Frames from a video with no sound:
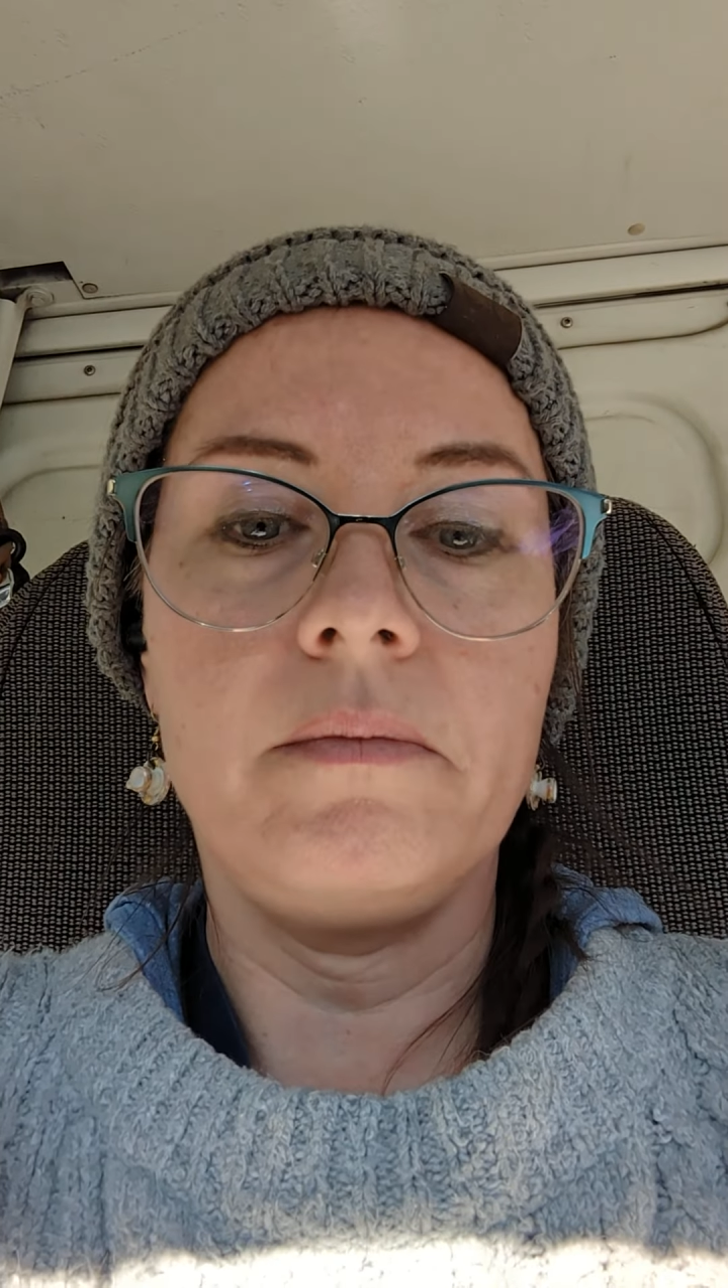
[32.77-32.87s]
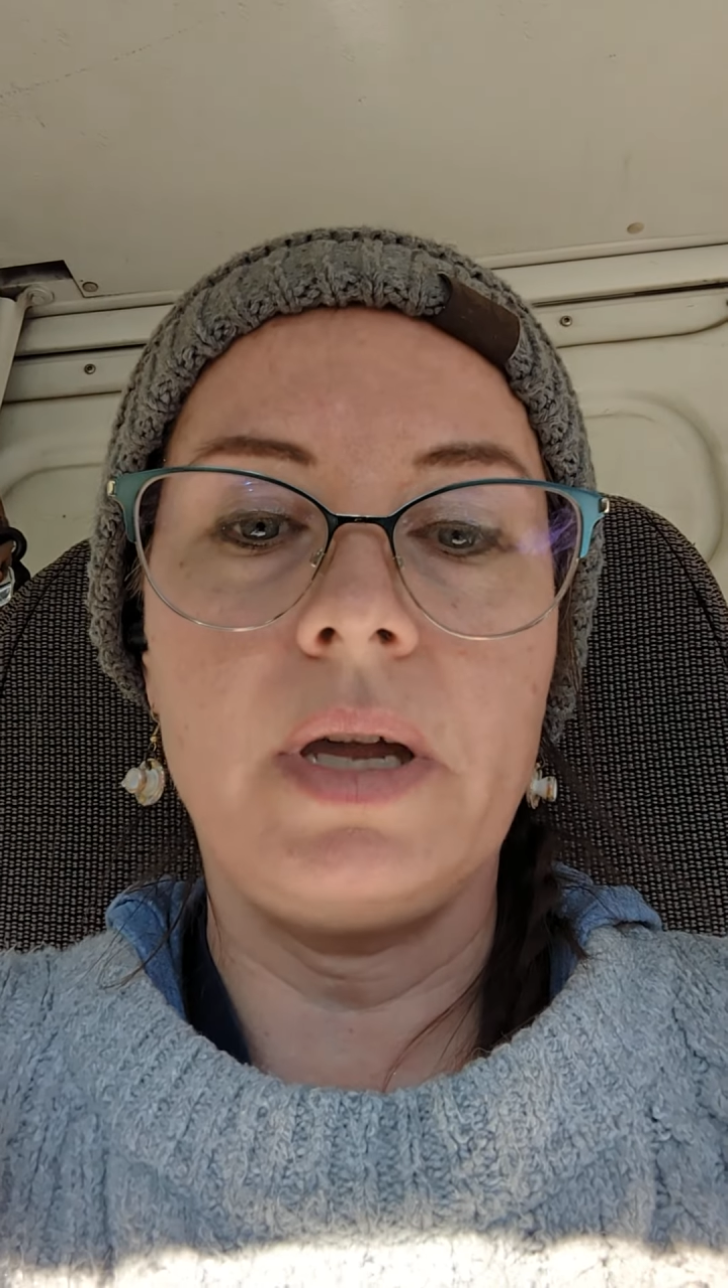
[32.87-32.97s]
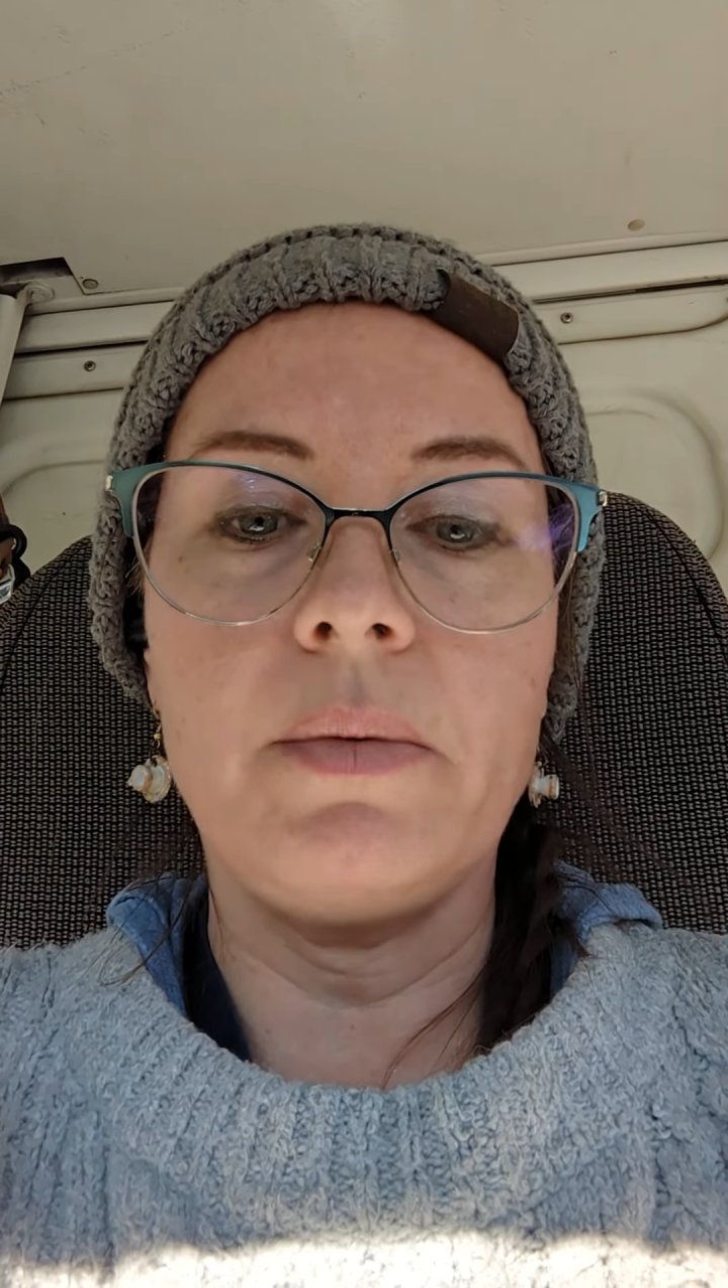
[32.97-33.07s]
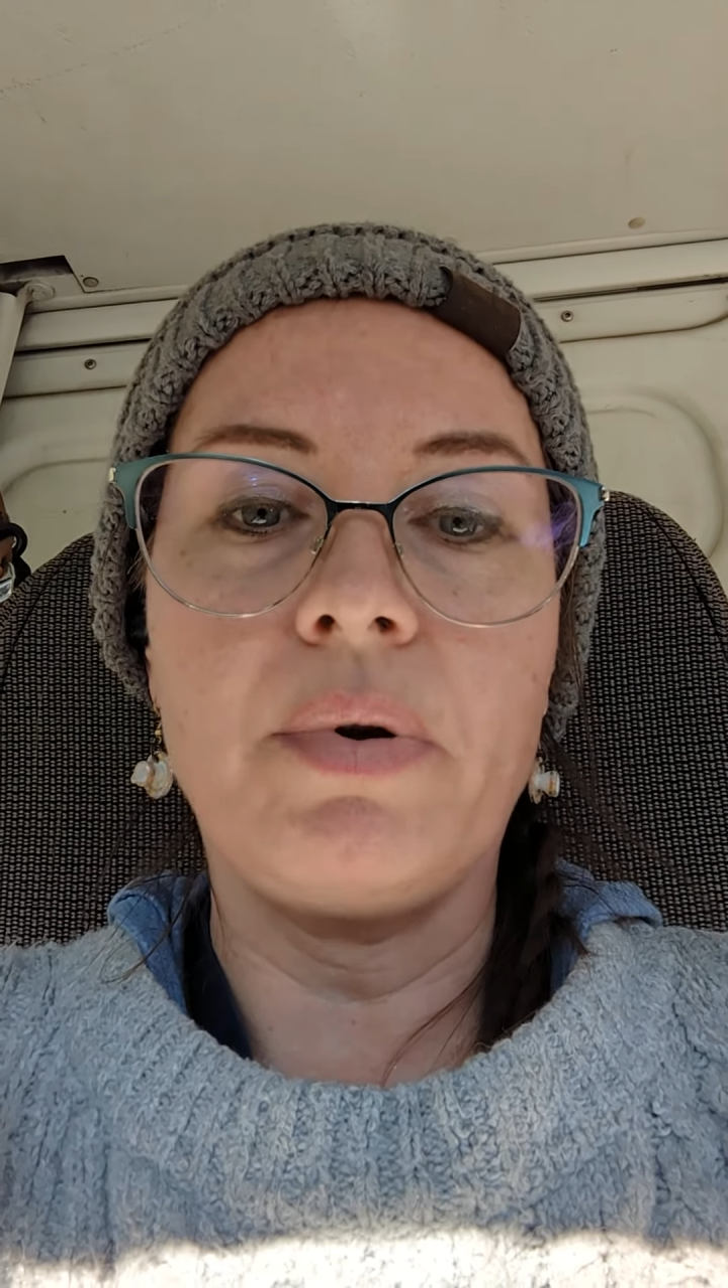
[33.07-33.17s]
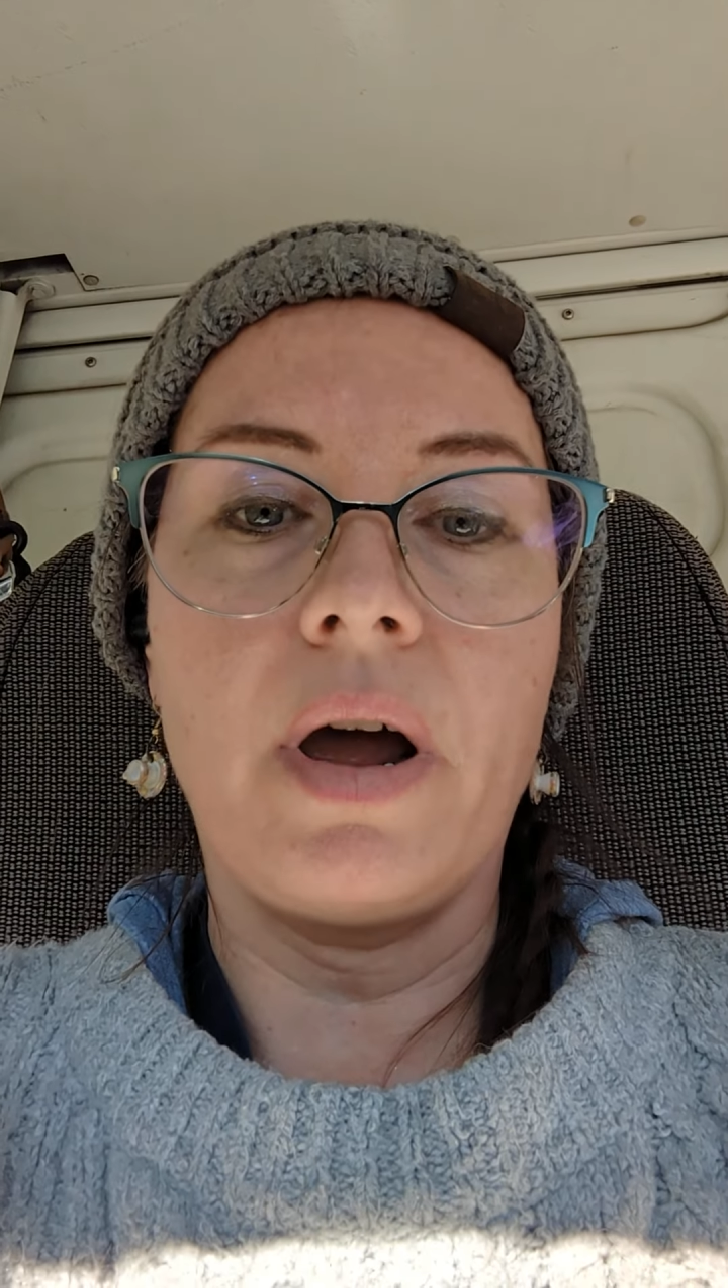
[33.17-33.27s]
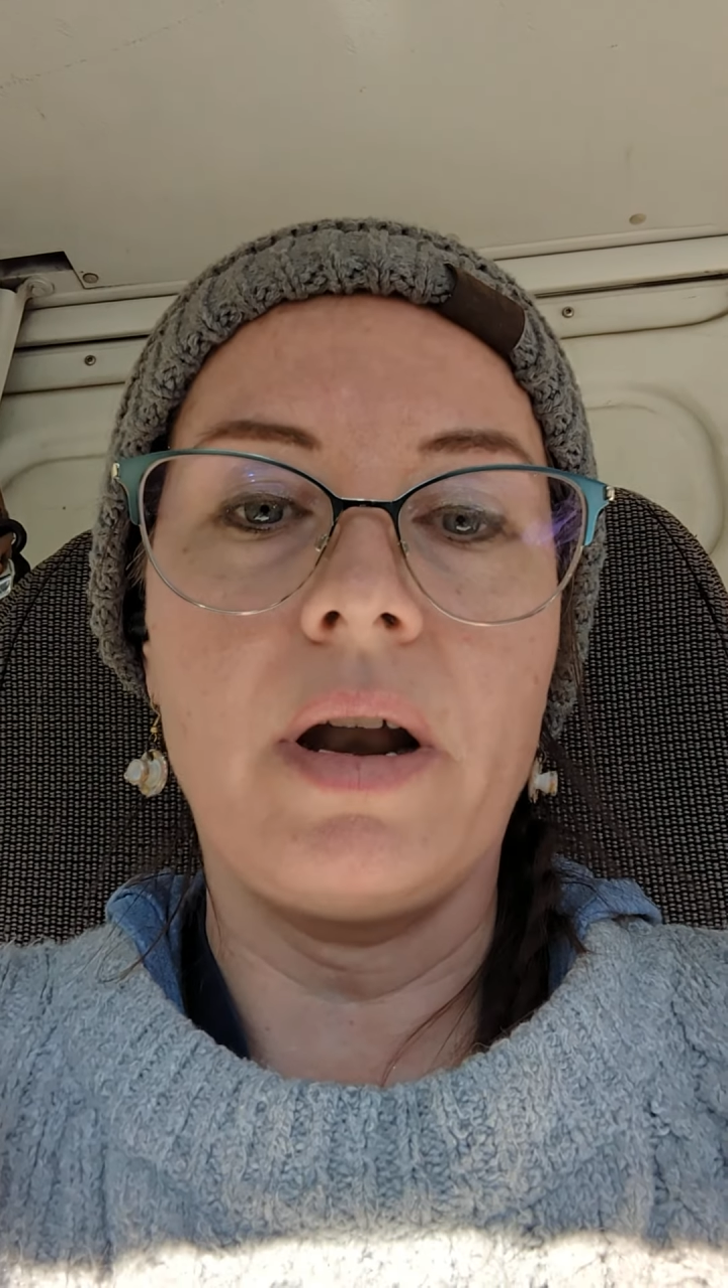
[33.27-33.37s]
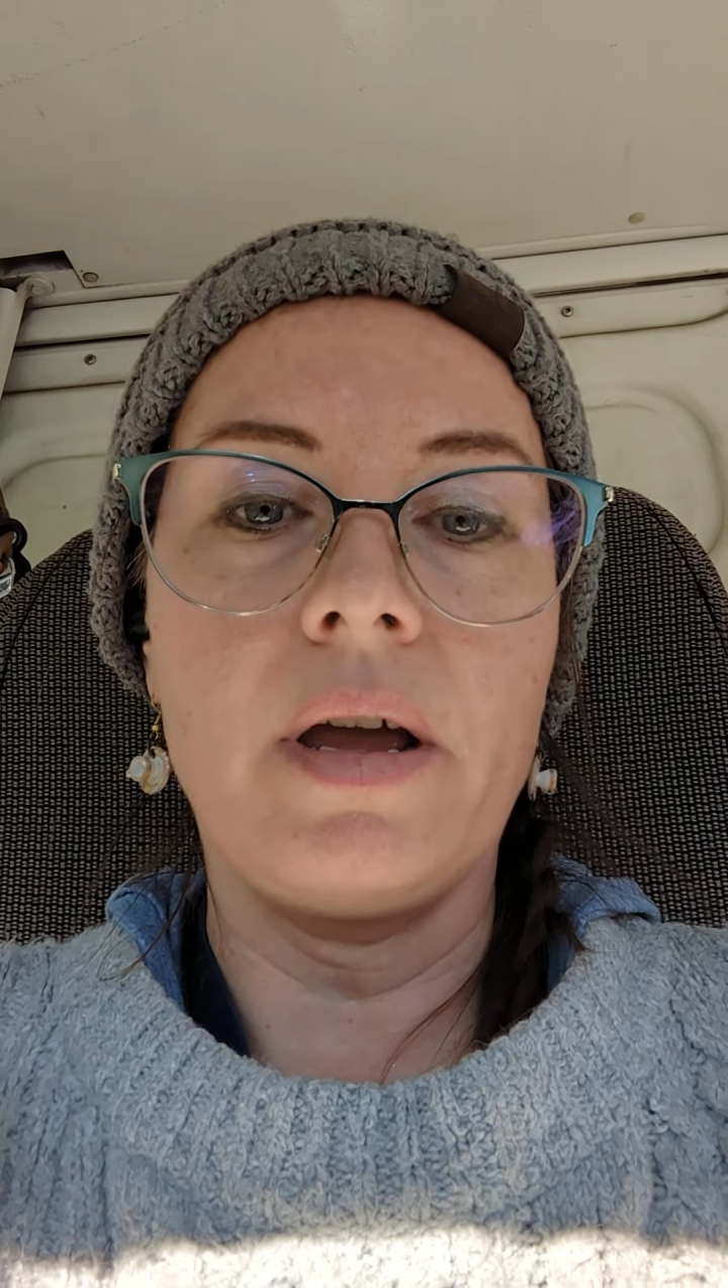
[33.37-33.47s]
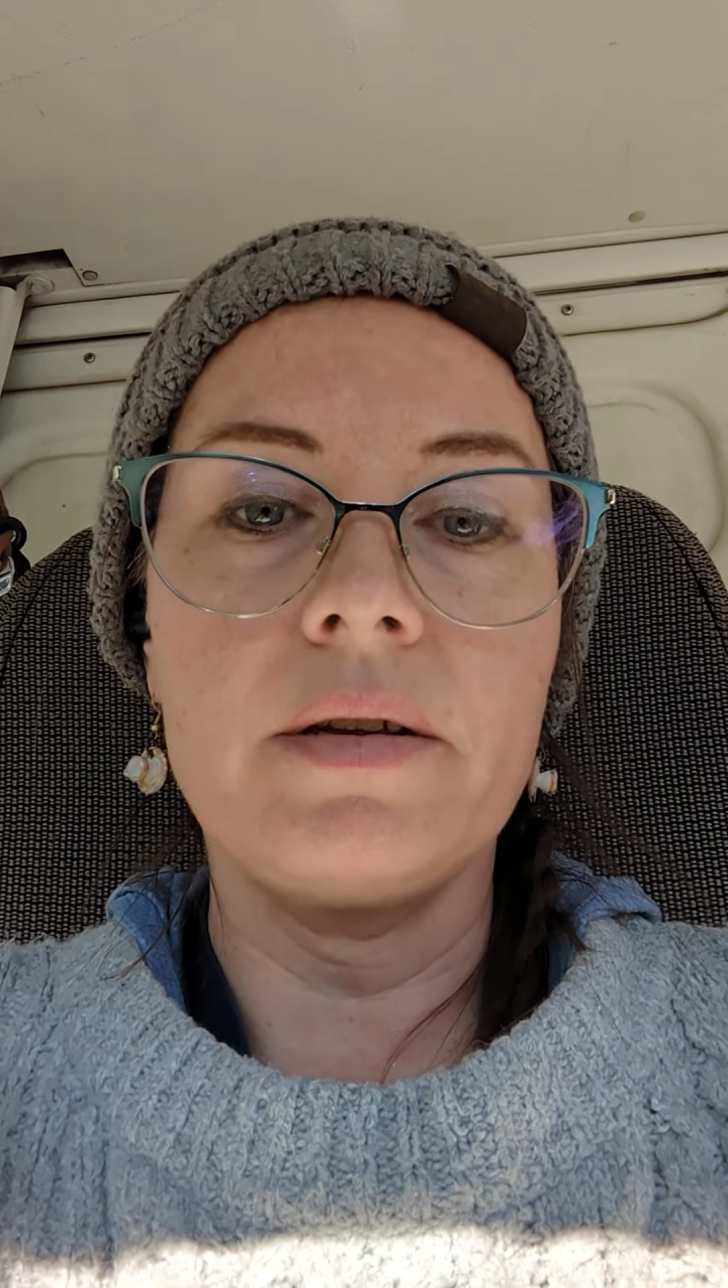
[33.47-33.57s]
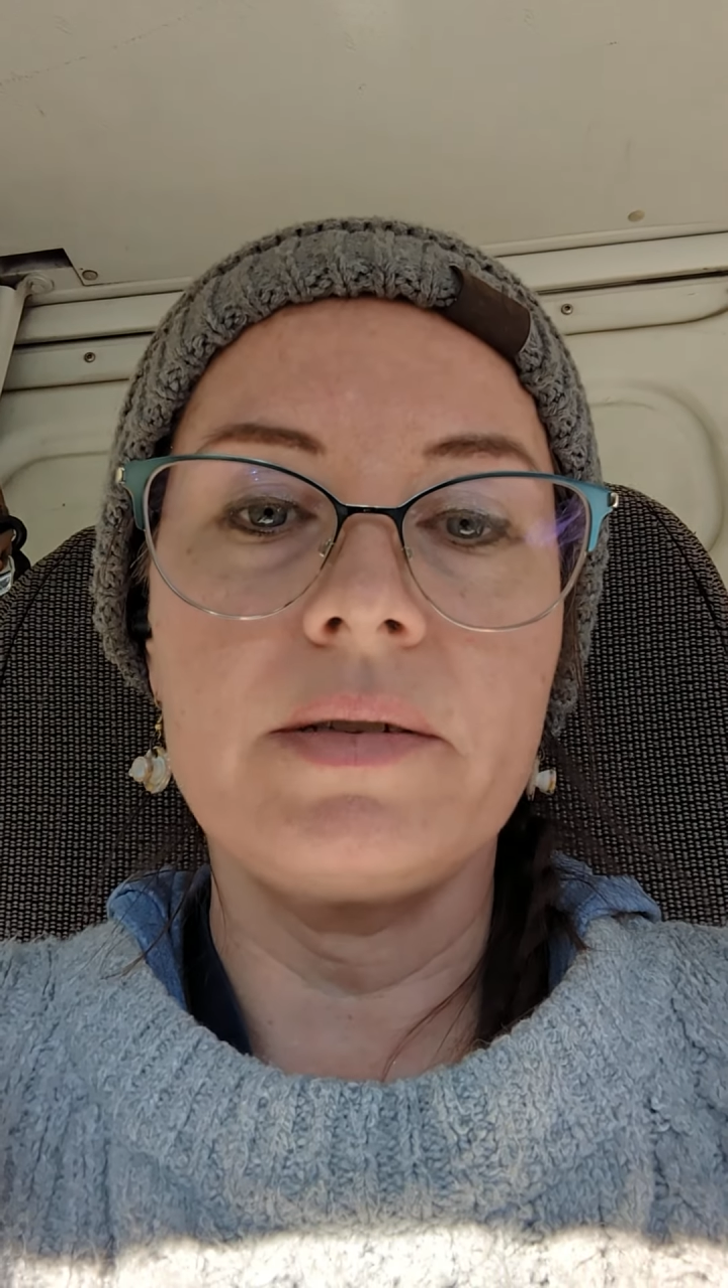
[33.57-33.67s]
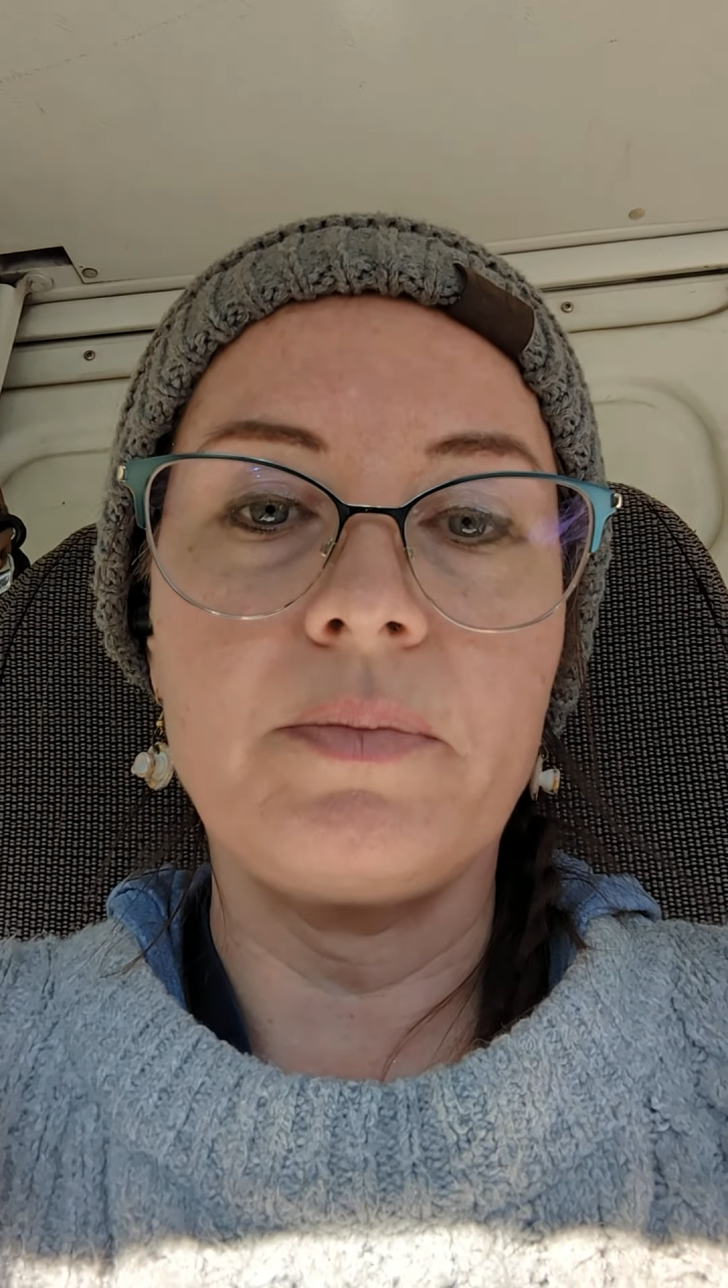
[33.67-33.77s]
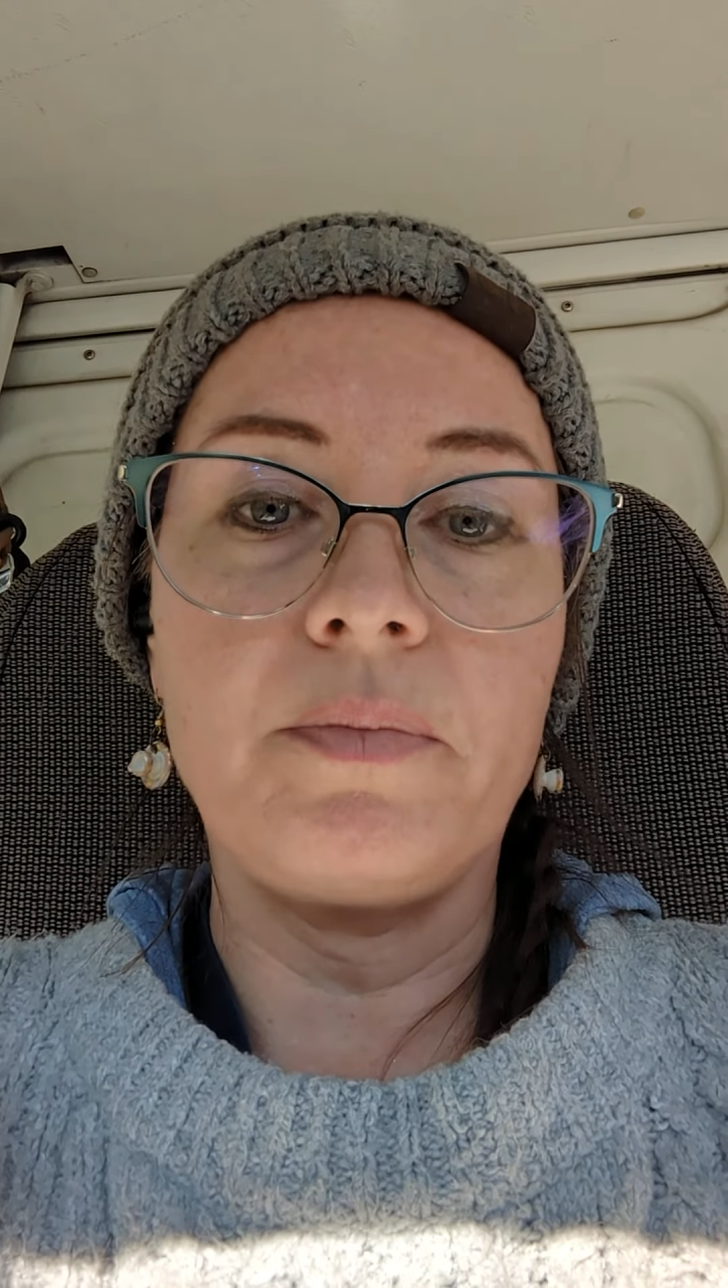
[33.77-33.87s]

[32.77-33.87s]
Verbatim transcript: meat products